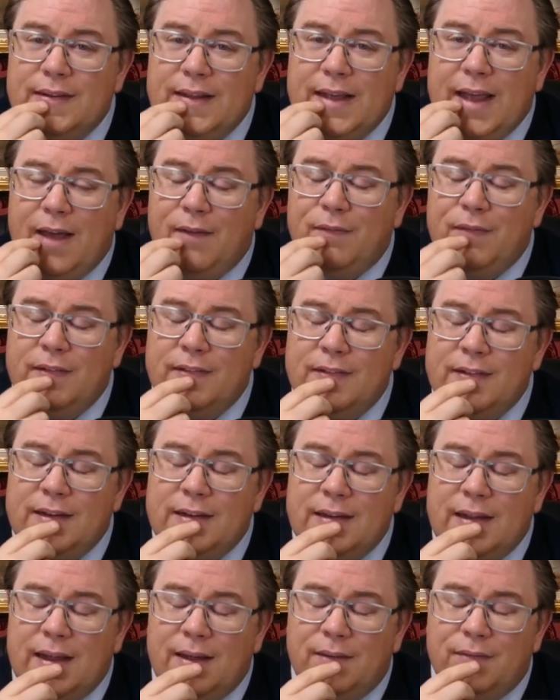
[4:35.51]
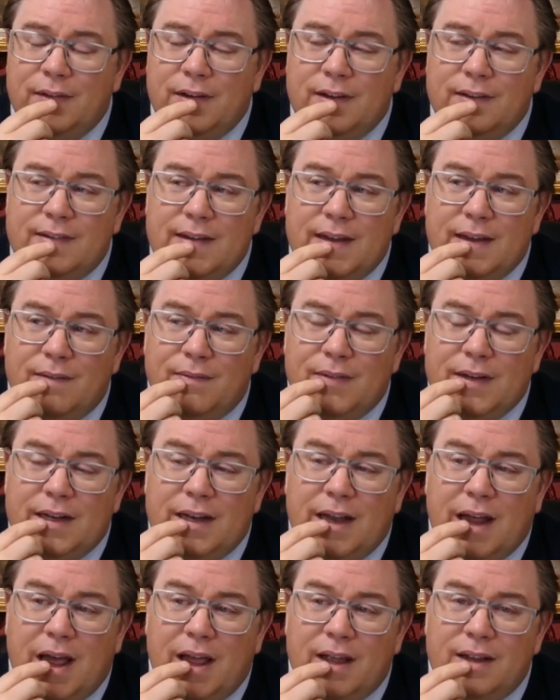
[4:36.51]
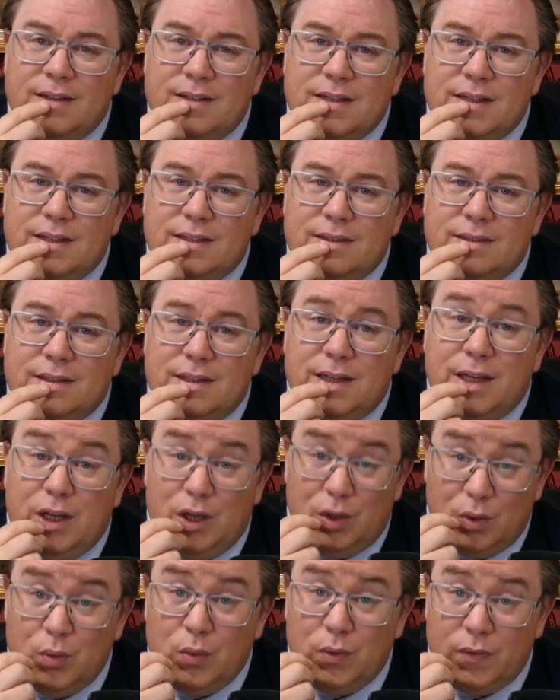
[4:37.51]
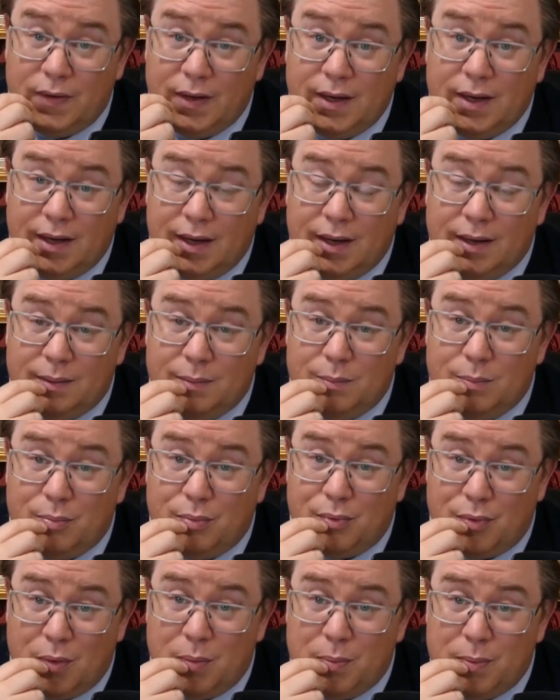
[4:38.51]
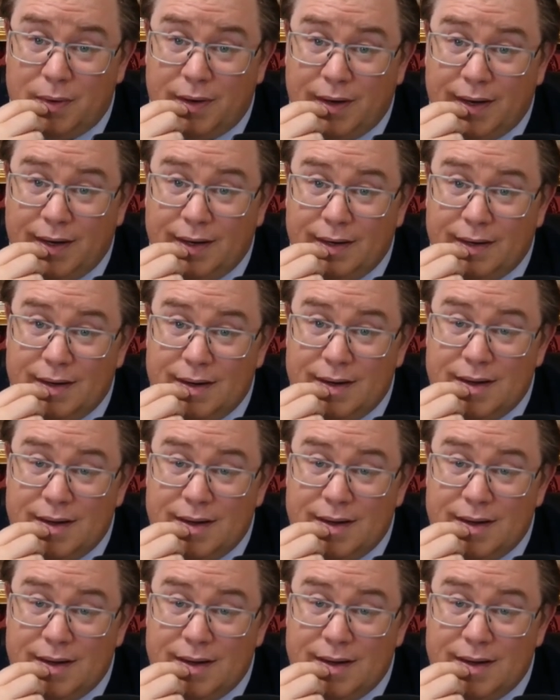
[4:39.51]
the efficacy of it lies in using it properly.